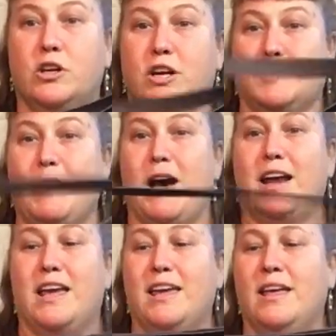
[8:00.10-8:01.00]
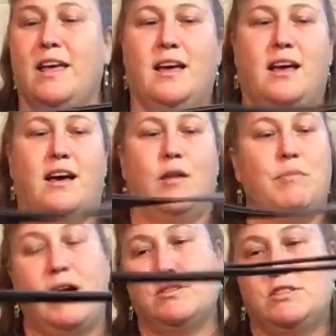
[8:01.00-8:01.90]
it crossbody. Um,
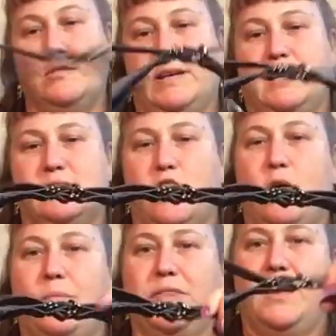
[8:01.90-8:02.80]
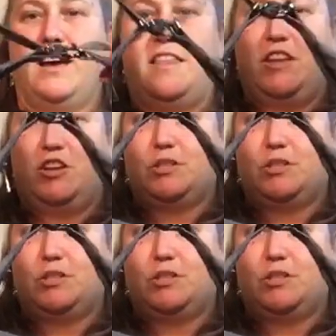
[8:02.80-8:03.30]
but I was too big, so there's the